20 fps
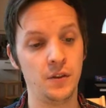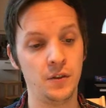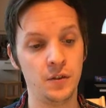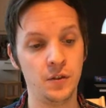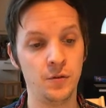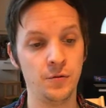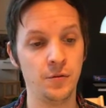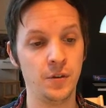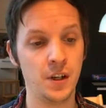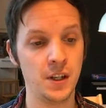
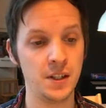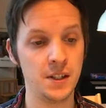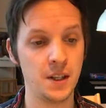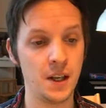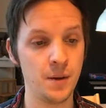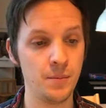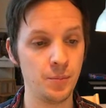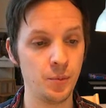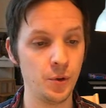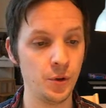So for
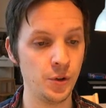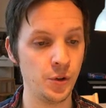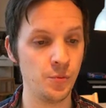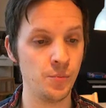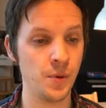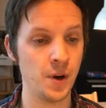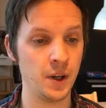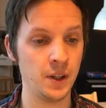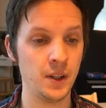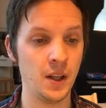example, you
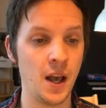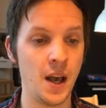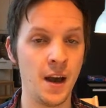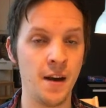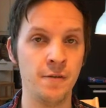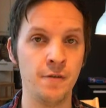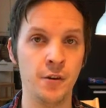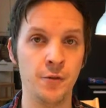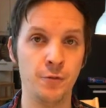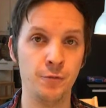might
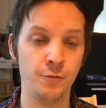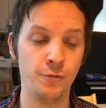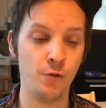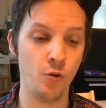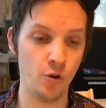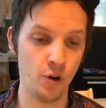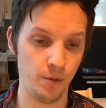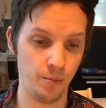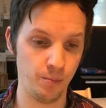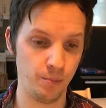have a
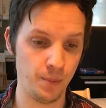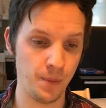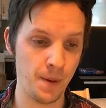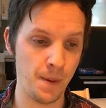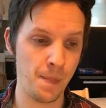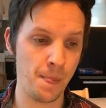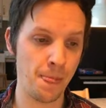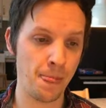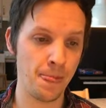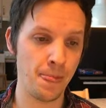form,
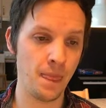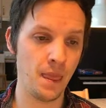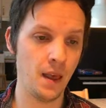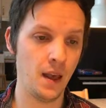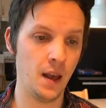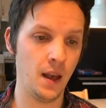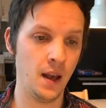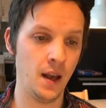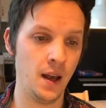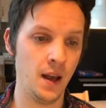
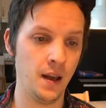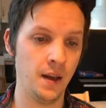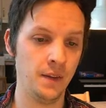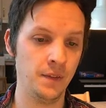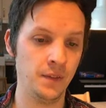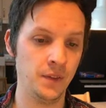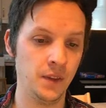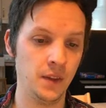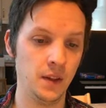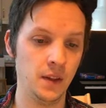
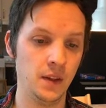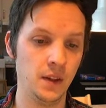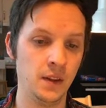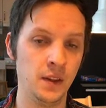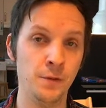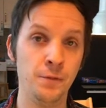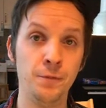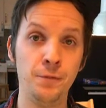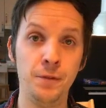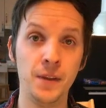and
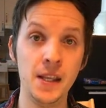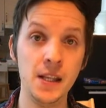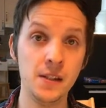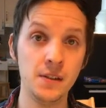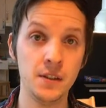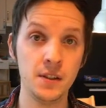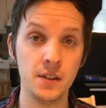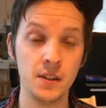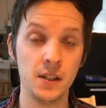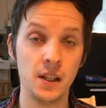the
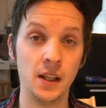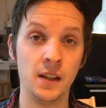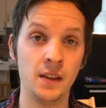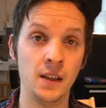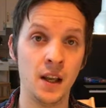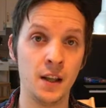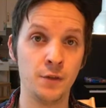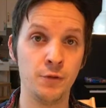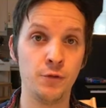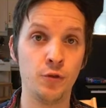fields in
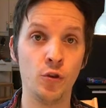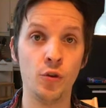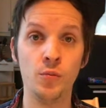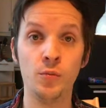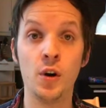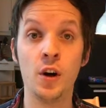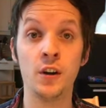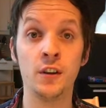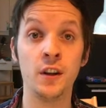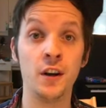that
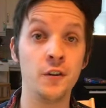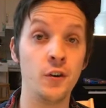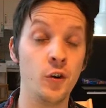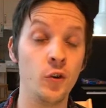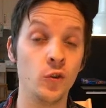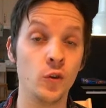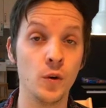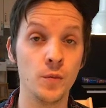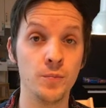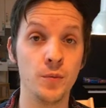form are their
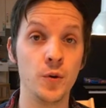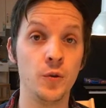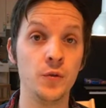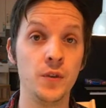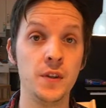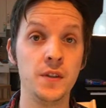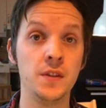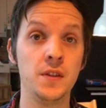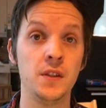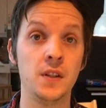own
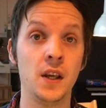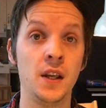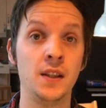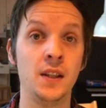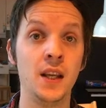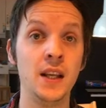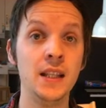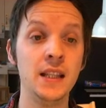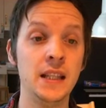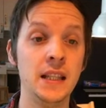components, and
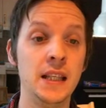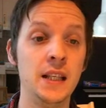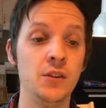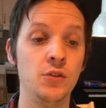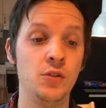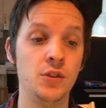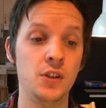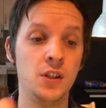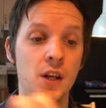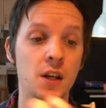they need
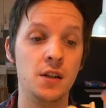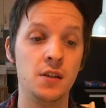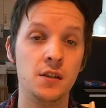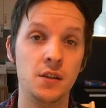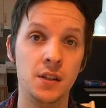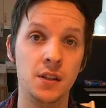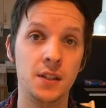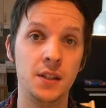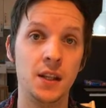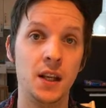to change
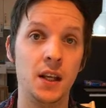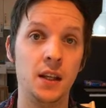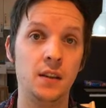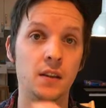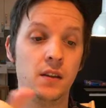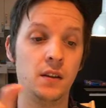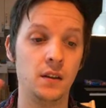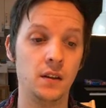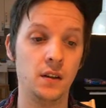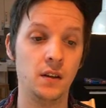the
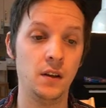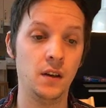state